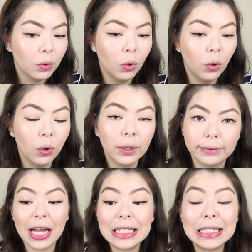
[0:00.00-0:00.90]
Ooh.
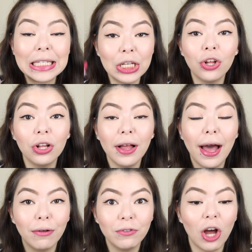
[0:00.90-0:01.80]
I still
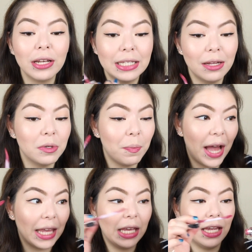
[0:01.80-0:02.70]
have not dipped
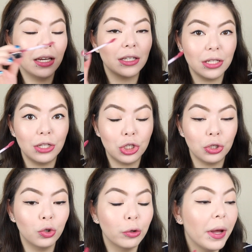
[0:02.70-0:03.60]
back into the
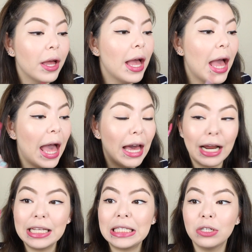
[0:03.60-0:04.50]
tube, and
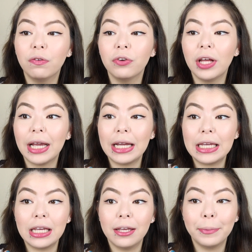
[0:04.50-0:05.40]
I still feel like I
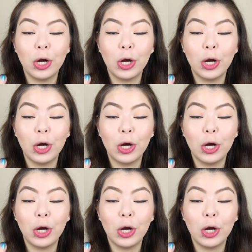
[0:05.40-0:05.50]
can keep